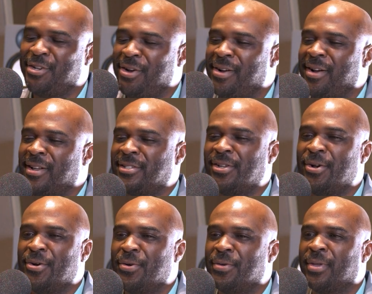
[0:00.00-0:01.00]
Sure.
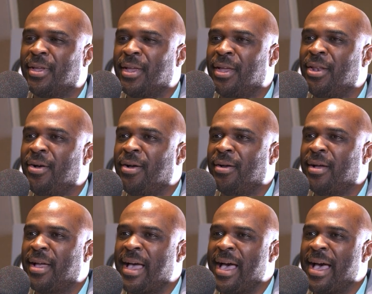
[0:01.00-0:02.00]
So, you know,
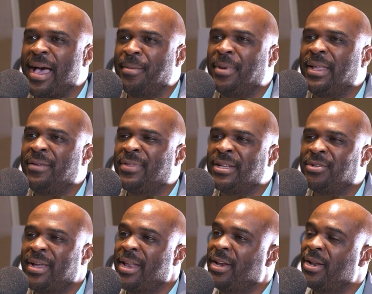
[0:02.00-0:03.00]
I believe that
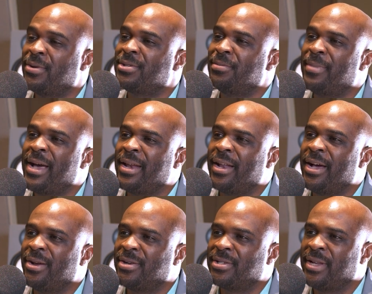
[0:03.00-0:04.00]
you got to know somebody to
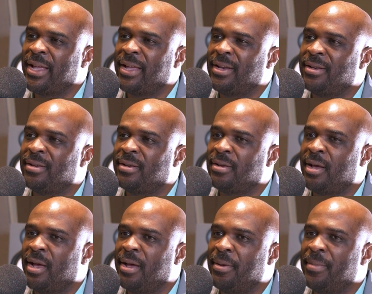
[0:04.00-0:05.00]
understand
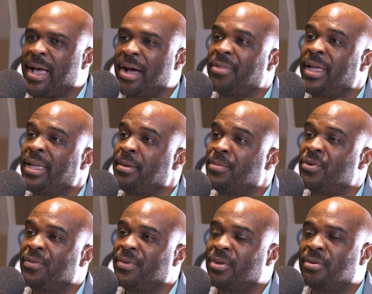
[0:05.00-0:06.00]
um, how they can
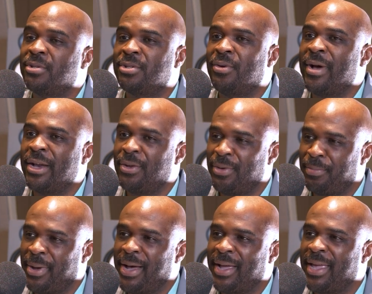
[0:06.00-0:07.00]
move you. So I do a
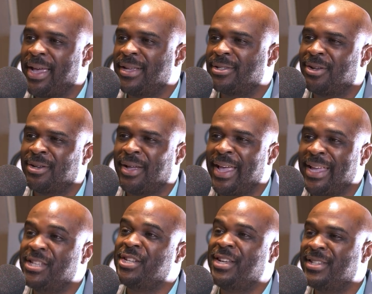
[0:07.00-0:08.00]
podcast called
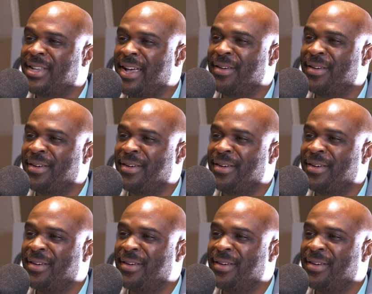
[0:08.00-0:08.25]
AG's